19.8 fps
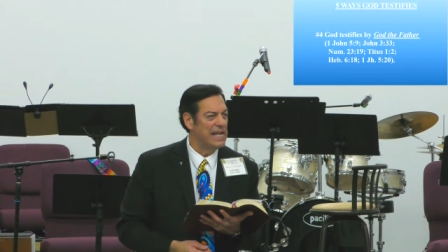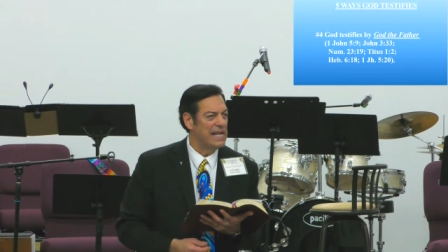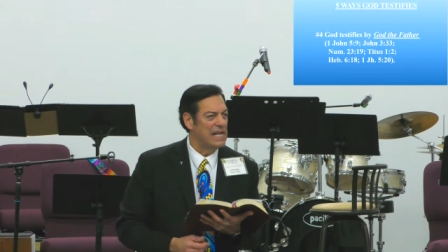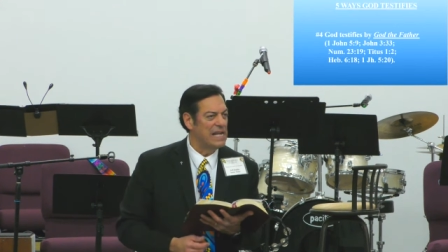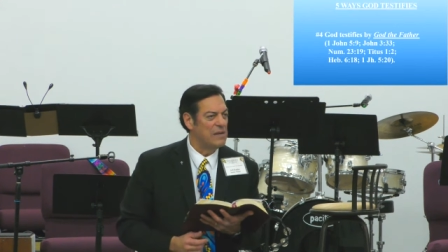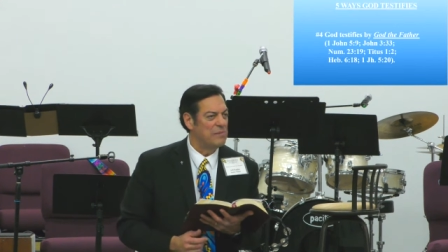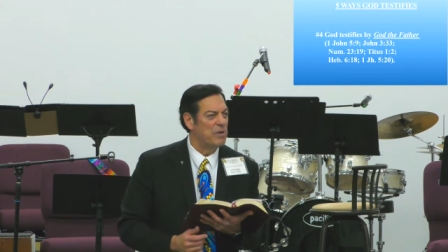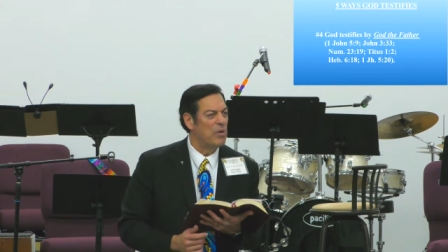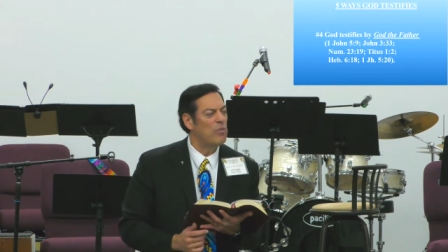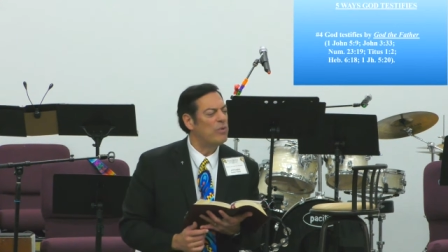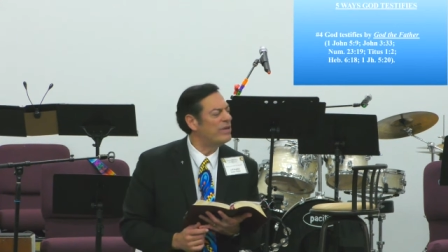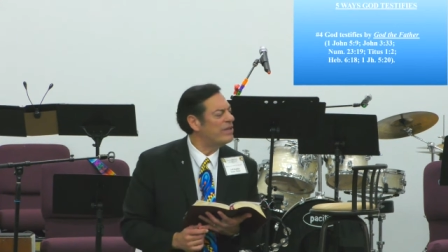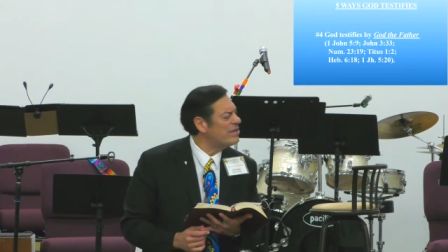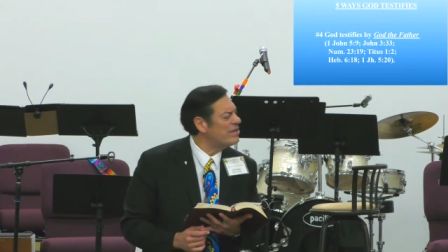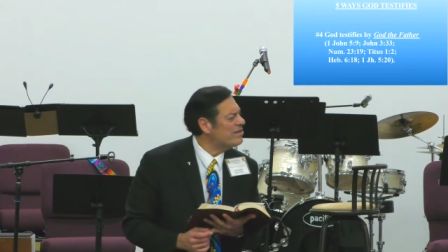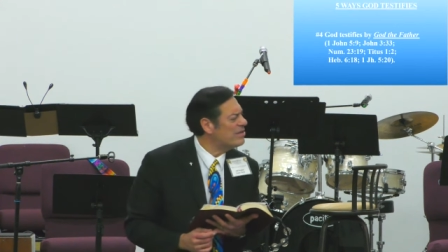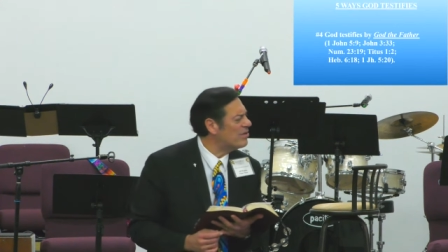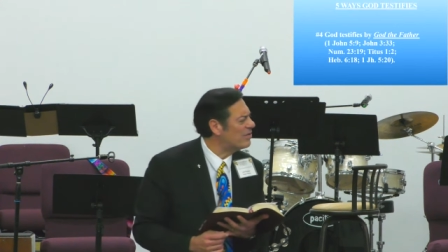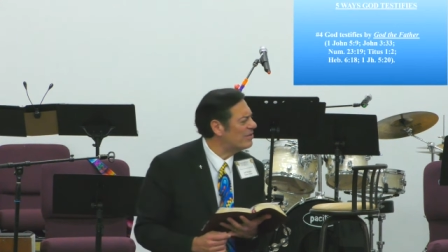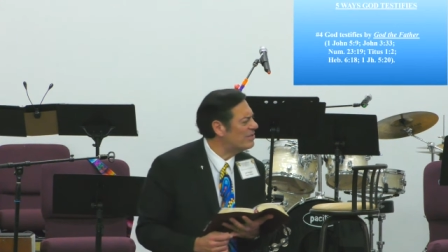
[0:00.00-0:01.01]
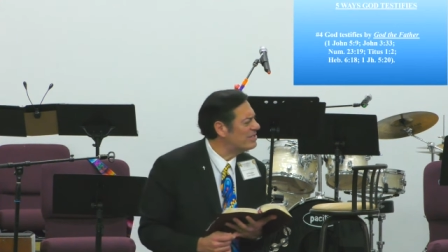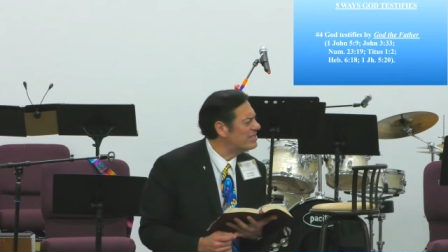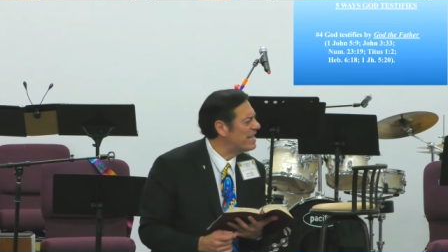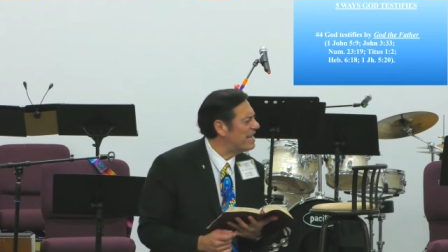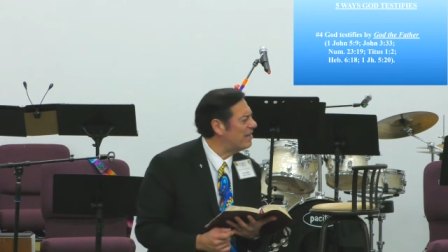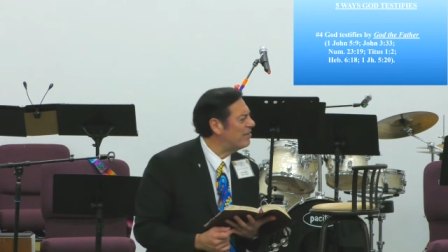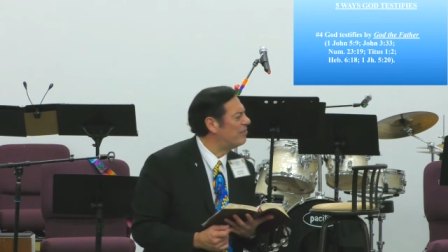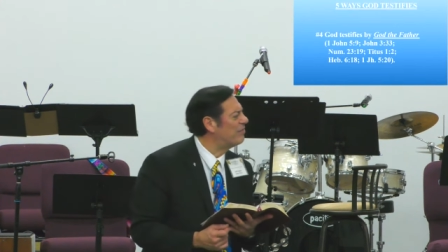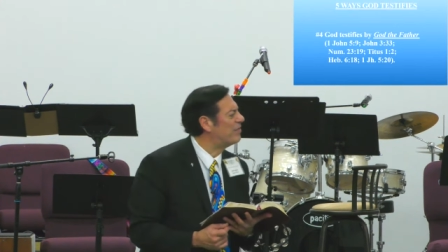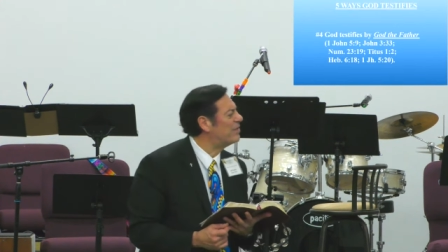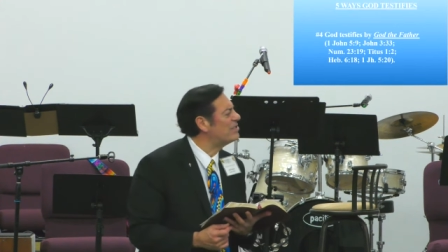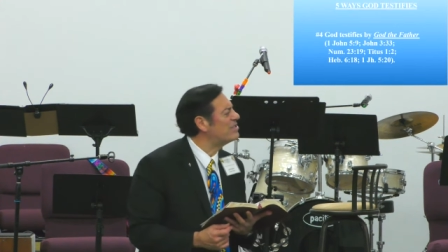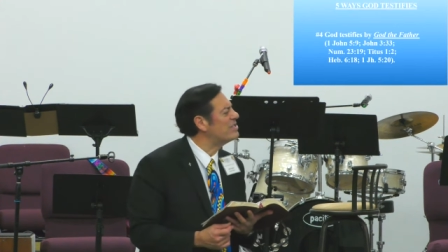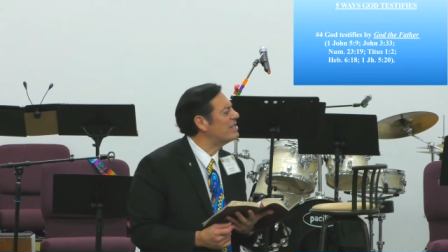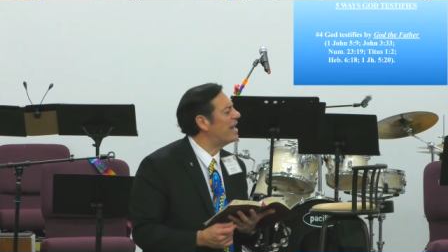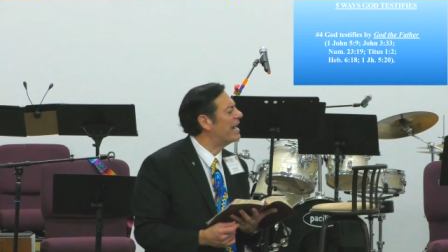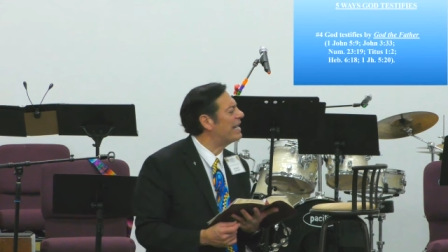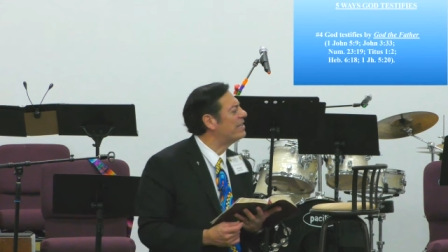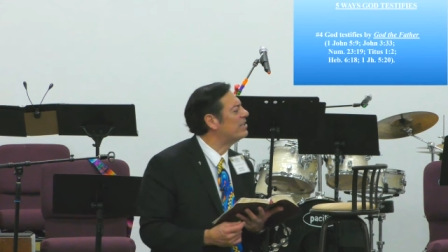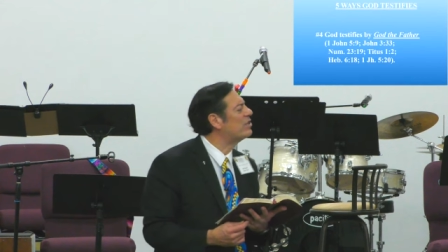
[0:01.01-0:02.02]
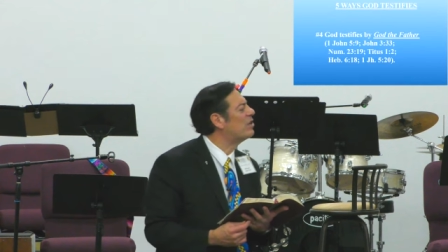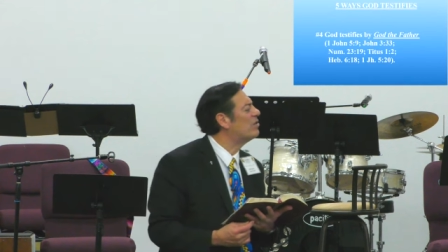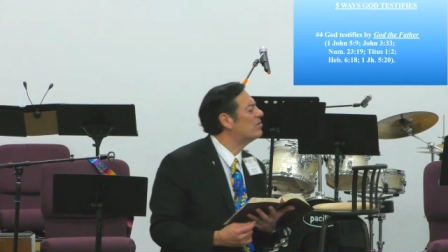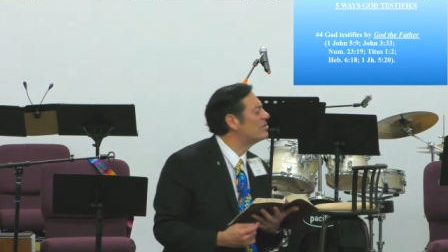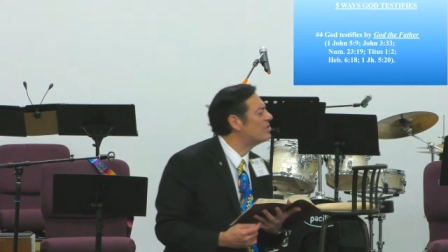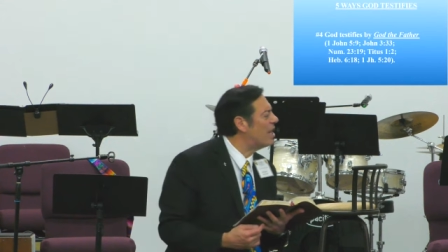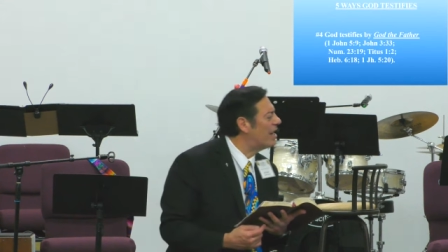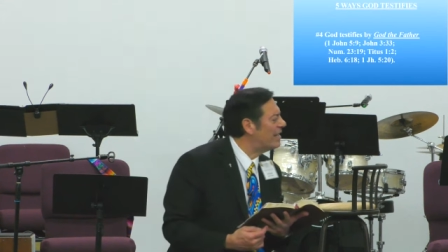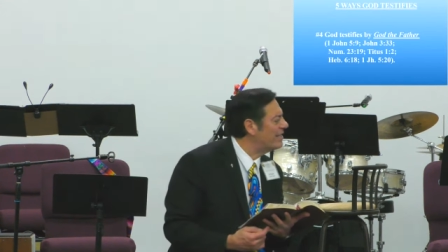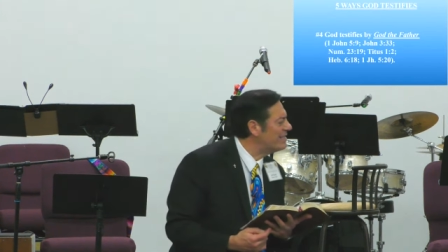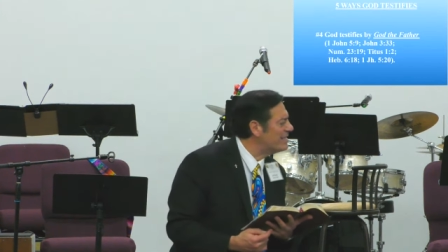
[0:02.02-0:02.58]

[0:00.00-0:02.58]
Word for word: But will you notice how verse 9 goes on to